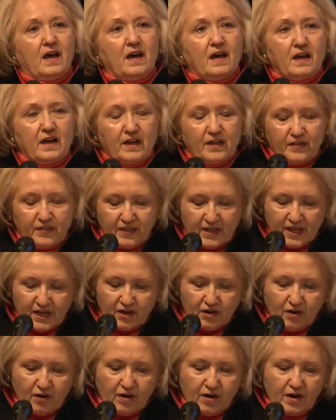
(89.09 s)

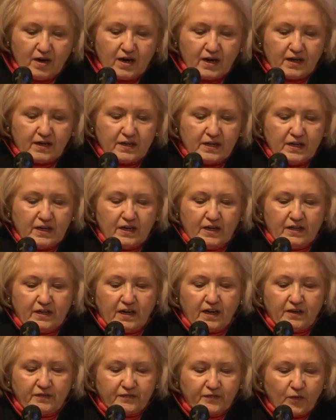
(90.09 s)
They are
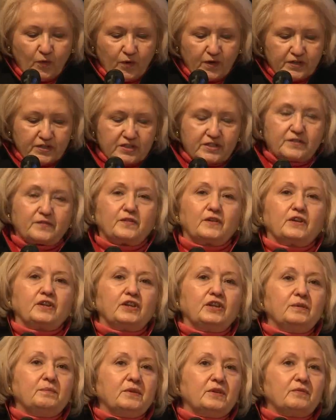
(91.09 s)
a force for
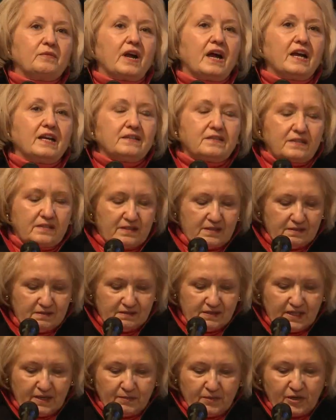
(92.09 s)
human rights
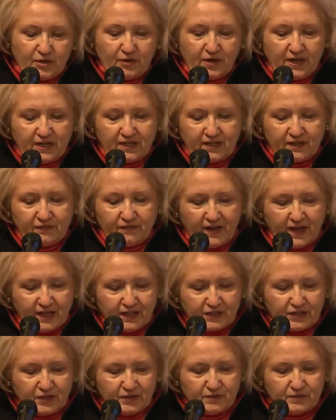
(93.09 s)
and democratic
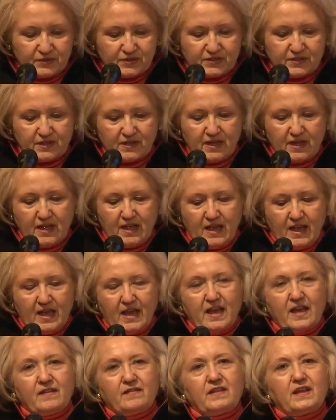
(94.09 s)
values,
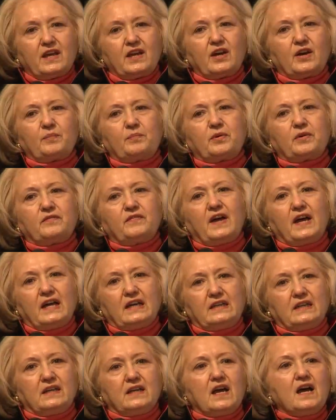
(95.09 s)
and they are
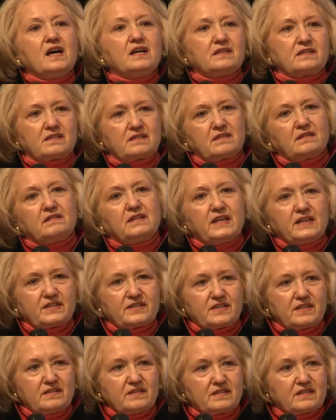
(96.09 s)
providing us the
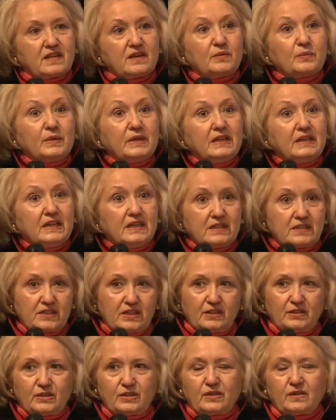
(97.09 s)
lessons that we need
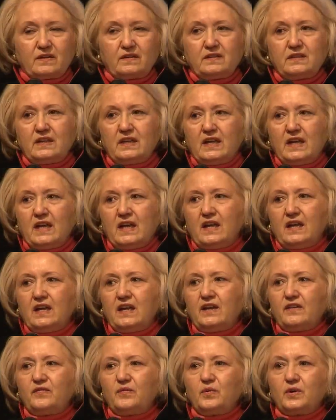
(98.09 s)
to learn
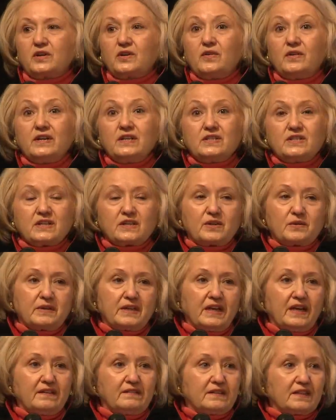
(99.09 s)
if we're going to
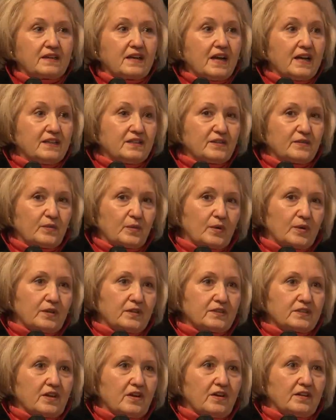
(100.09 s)
create the kind of
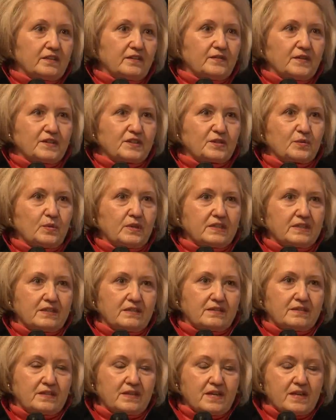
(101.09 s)
world all of us want
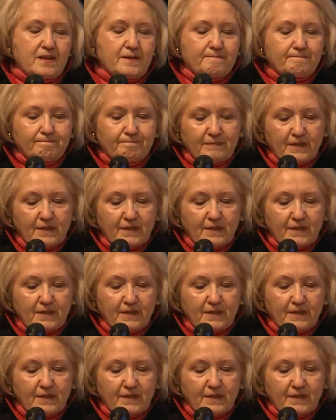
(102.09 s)
to see.